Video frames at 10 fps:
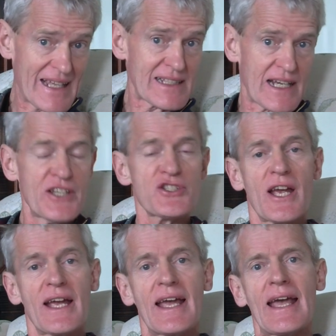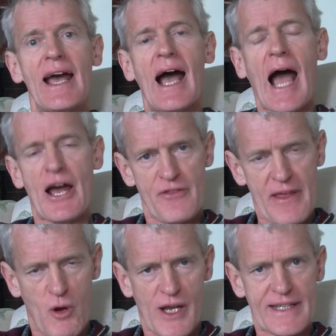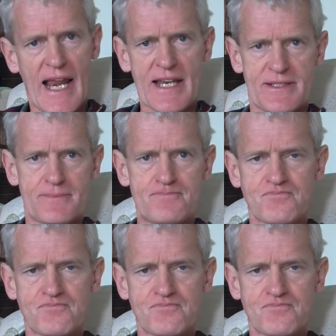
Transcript: English. How do they work in Latin?